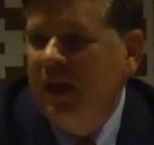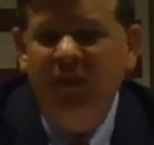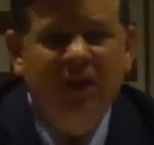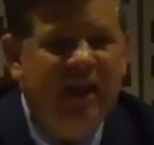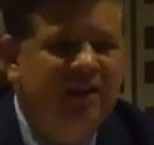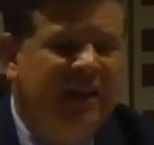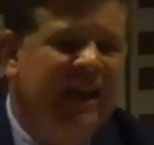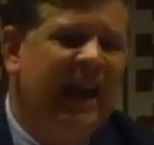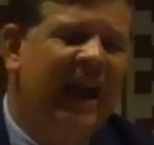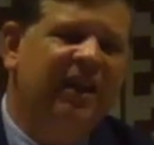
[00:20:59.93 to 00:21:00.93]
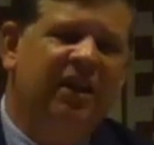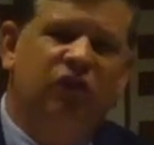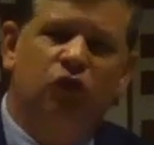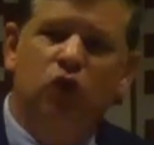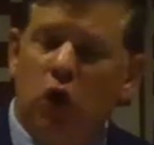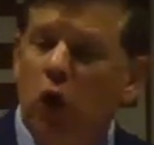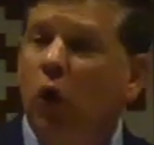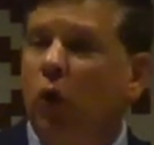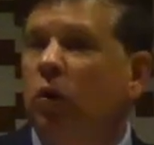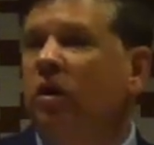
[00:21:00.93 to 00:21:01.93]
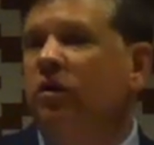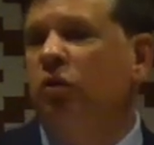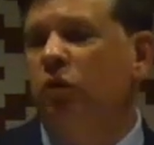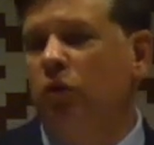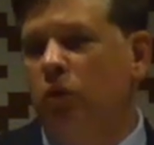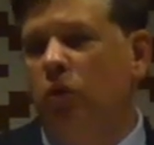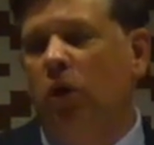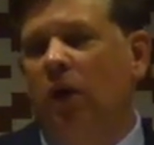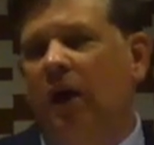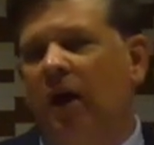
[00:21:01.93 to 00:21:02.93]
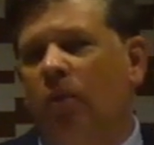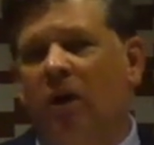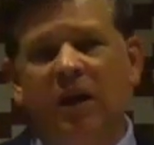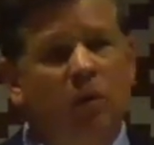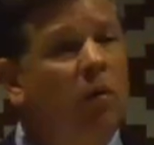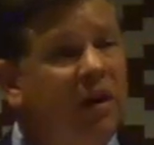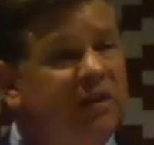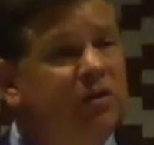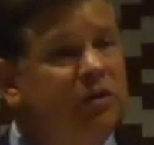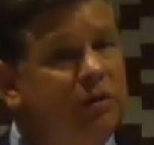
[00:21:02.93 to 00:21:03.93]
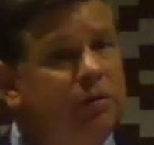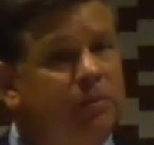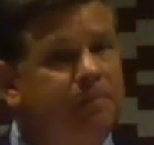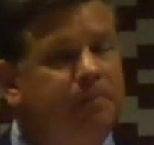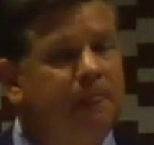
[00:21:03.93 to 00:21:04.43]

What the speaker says: even as he had this no to what he wanted to do.